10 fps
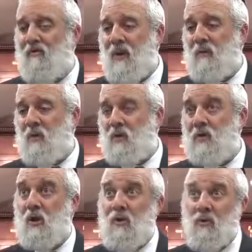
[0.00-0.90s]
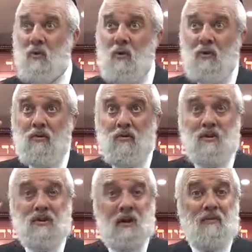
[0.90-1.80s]
of people who saw the world,
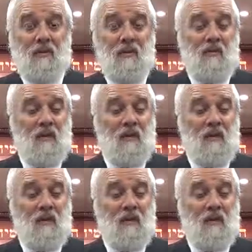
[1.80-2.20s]
saw the